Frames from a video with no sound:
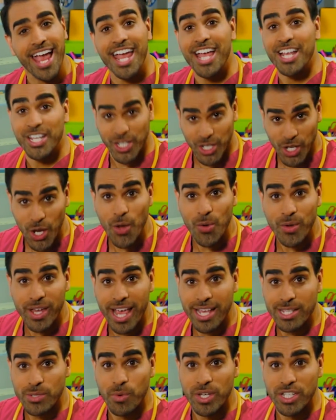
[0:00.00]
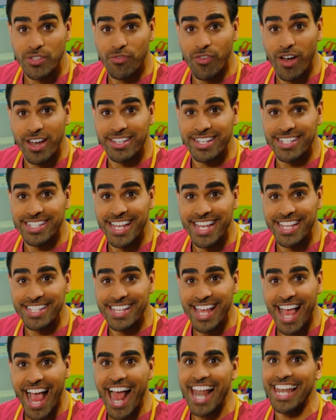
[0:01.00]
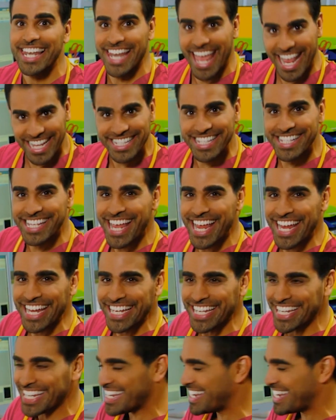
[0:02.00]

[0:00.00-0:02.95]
Can you guess which friend it is? Let's see.